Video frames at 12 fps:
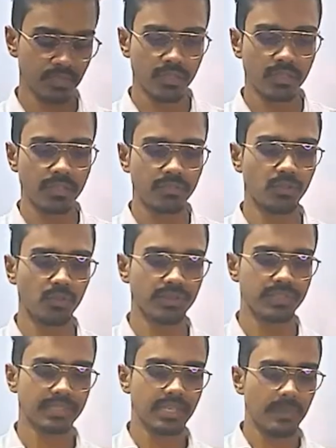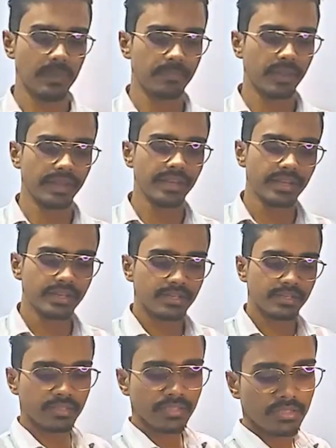Forces applied
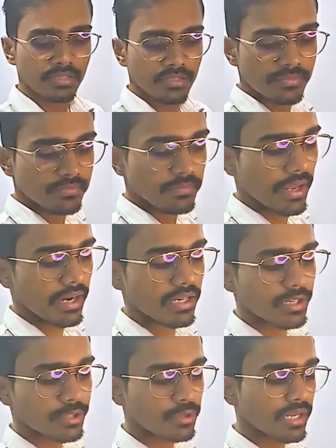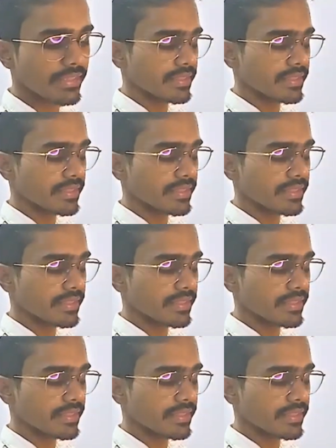parallel to length.